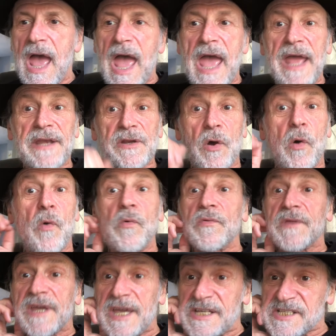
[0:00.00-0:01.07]
And all
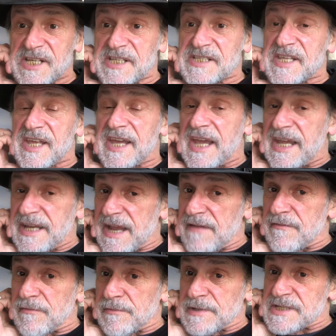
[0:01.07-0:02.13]
the kisses that he'd
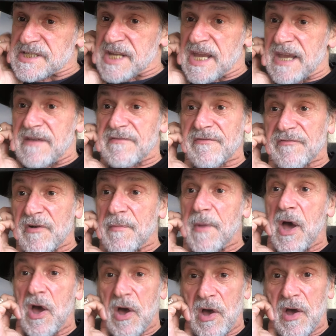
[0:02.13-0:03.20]
ever received from
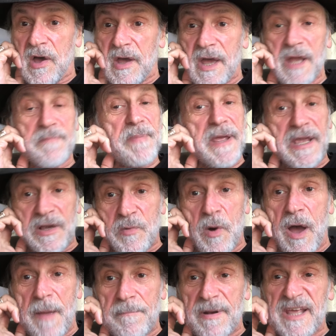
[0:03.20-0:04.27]
her had been
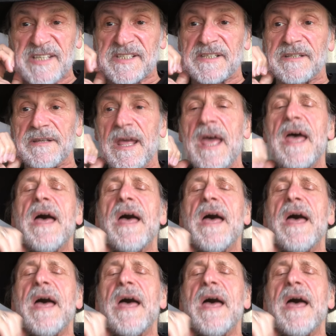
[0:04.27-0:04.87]
quite pleasant.